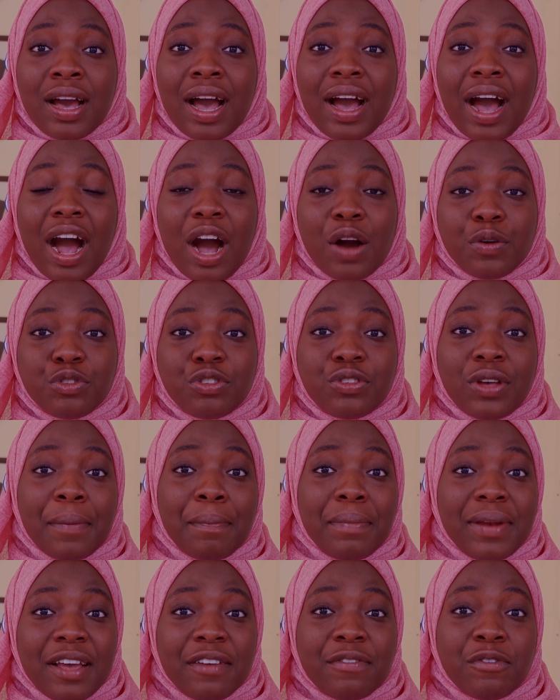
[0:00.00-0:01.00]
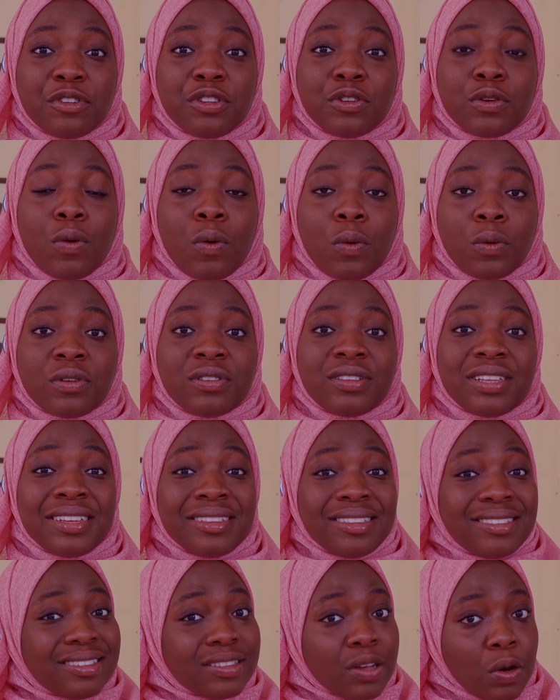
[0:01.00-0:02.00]
how to apply for the course
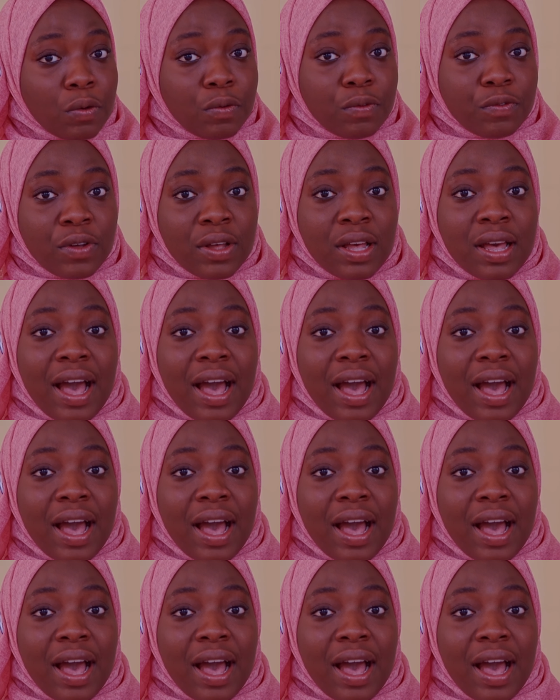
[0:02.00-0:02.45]
itself,